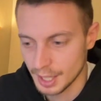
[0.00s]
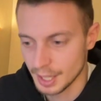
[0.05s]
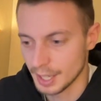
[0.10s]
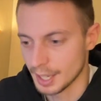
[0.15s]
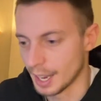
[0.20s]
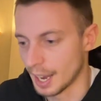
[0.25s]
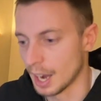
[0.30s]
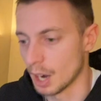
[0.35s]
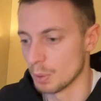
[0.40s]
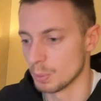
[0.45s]

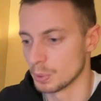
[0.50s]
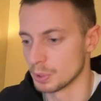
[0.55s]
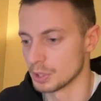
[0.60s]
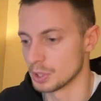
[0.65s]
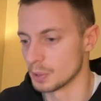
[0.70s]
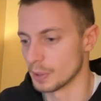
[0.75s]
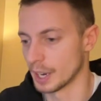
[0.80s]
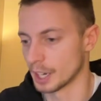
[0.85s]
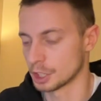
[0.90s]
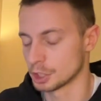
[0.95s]
how would
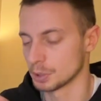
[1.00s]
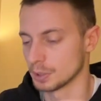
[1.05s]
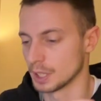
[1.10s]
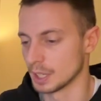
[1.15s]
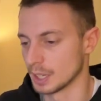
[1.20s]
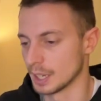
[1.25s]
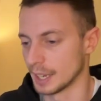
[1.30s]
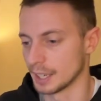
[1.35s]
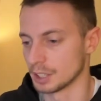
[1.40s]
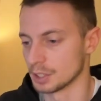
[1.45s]
you actually
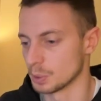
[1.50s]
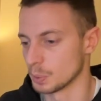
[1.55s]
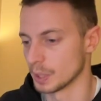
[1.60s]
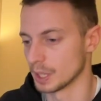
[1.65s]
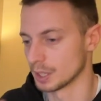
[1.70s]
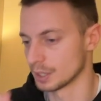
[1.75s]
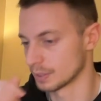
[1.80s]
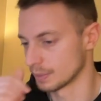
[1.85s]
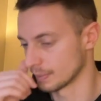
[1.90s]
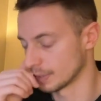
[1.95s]
like do
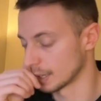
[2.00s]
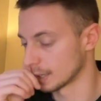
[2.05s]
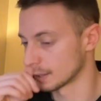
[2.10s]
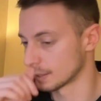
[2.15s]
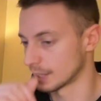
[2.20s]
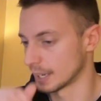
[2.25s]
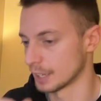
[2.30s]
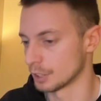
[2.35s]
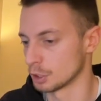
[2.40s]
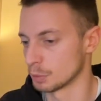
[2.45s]
it, and
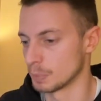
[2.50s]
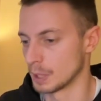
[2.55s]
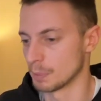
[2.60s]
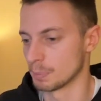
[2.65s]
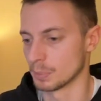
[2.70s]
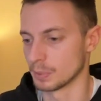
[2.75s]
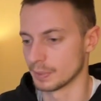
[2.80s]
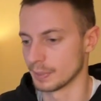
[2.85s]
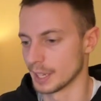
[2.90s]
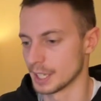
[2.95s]
try to be
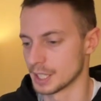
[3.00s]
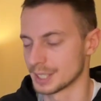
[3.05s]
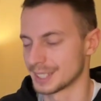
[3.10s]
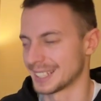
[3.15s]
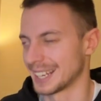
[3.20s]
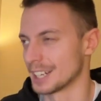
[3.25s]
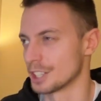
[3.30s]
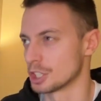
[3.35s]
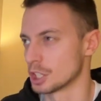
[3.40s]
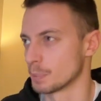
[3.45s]
as
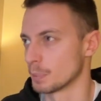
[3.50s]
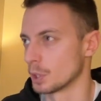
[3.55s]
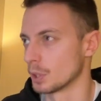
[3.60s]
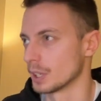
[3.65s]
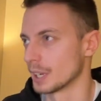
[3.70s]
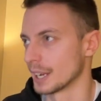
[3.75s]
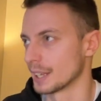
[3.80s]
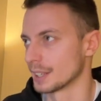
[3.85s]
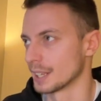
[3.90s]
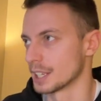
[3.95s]
tangible
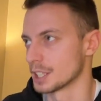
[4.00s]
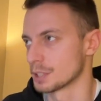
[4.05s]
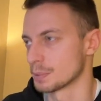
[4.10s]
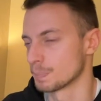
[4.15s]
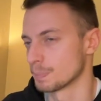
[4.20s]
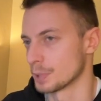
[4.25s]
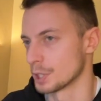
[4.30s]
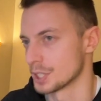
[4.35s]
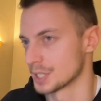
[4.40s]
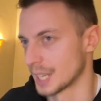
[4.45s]
and as
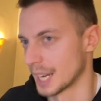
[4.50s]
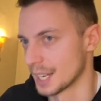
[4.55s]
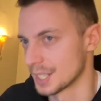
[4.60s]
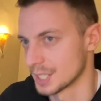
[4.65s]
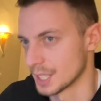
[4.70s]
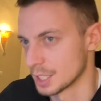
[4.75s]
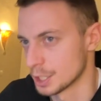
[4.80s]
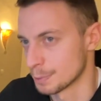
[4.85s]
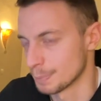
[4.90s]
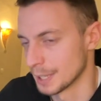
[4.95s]
precise
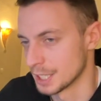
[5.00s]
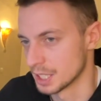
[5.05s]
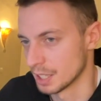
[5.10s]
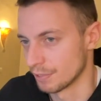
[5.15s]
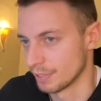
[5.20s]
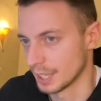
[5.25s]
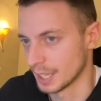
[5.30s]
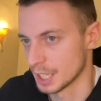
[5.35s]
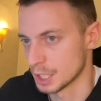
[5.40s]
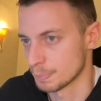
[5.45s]
and
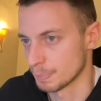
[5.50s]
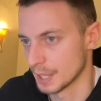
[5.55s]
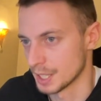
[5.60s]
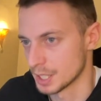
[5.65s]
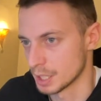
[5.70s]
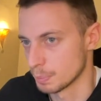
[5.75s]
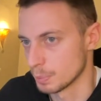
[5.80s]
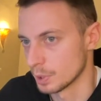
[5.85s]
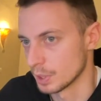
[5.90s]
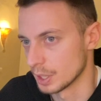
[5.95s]
specific as
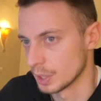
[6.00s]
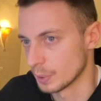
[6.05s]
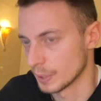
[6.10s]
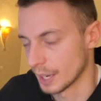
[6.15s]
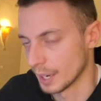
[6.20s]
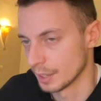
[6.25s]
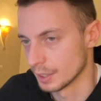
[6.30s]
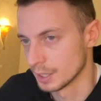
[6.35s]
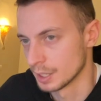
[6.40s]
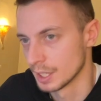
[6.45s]
possible you
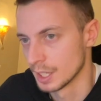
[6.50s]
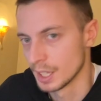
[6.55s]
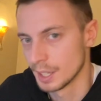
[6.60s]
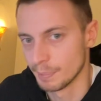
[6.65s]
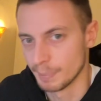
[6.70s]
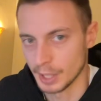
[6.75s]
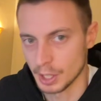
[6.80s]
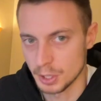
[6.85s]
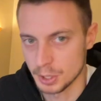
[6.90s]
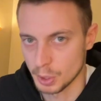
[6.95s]
can,
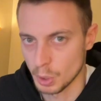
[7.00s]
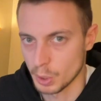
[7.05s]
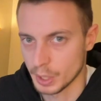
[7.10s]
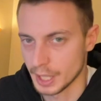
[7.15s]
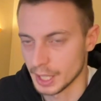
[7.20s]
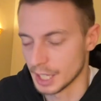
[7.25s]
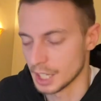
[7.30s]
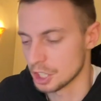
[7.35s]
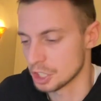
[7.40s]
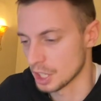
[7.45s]
because
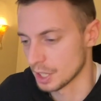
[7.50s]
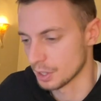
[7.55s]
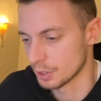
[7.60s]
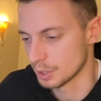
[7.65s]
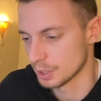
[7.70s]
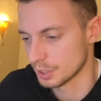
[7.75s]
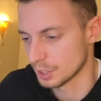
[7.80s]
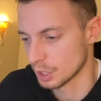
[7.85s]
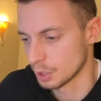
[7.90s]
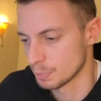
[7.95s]
talking in general
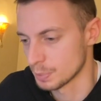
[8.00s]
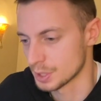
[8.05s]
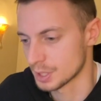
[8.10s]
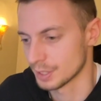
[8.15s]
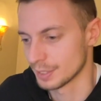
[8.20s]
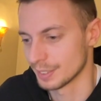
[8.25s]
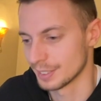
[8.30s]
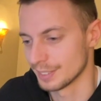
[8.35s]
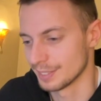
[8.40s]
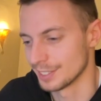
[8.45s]
terms
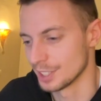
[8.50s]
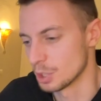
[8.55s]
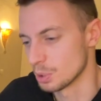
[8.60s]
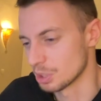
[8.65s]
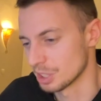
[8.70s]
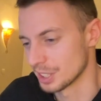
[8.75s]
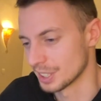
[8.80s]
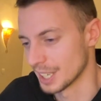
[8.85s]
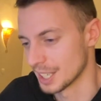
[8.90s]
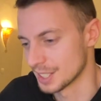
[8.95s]

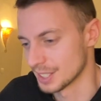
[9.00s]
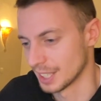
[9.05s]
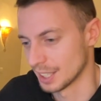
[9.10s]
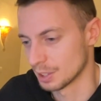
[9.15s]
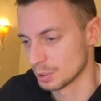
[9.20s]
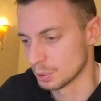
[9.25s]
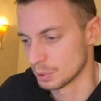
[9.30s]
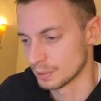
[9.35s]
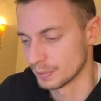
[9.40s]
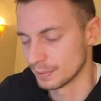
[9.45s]
usually does not
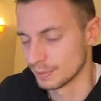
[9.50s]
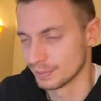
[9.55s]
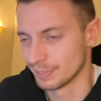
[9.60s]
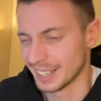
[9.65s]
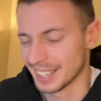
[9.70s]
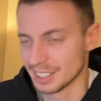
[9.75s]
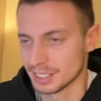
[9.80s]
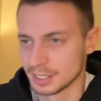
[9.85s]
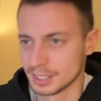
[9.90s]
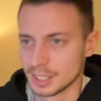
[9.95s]
look
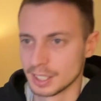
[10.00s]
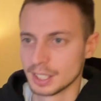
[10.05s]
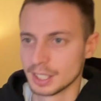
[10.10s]
well.